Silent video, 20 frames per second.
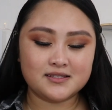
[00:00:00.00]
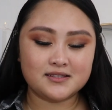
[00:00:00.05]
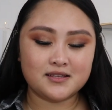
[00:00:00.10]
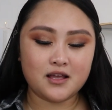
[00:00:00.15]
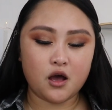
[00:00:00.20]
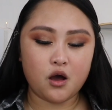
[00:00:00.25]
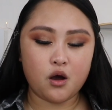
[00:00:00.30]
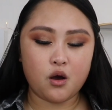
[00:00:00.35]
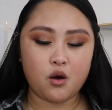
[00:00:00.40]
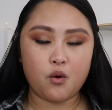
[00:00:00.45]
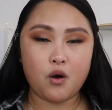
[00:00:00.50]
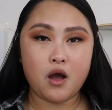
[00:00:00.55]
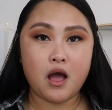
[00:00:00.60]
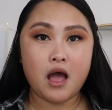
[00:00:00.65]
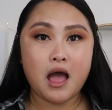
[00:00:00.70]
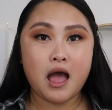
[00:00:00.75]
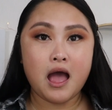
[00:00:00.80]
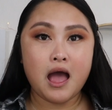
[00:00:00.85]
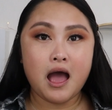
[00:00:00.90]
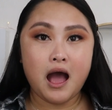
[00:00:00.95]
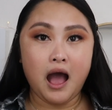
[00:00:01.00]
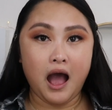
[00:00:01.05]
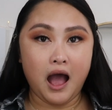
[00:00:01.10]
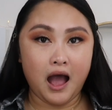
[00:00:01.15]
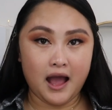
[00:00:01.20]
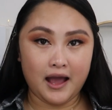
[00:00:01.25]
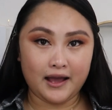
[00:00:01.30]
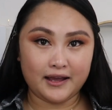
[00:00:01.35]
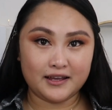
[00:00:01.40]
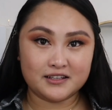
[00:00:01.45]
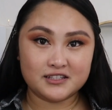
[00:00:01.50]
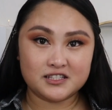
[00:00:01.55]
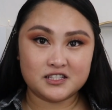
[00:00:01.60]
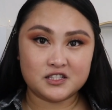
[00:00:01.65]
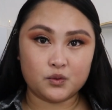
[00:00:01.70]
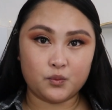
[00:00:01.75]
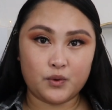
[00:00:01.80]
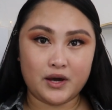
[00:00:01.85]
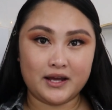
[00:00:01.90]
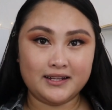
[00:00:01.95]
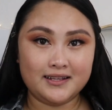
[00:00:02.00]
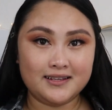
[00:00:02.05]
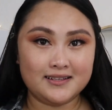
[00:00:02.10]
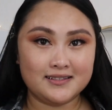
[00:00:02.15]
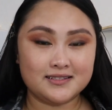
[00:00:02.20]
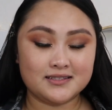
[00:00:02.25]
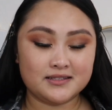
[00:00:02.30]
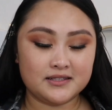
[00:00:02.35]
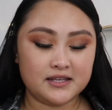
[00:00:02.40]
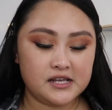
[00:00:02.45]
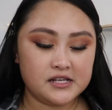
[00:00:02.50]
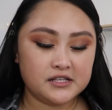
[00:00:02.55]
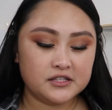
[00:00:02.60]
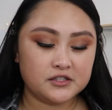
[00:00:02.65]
So I sweat easily,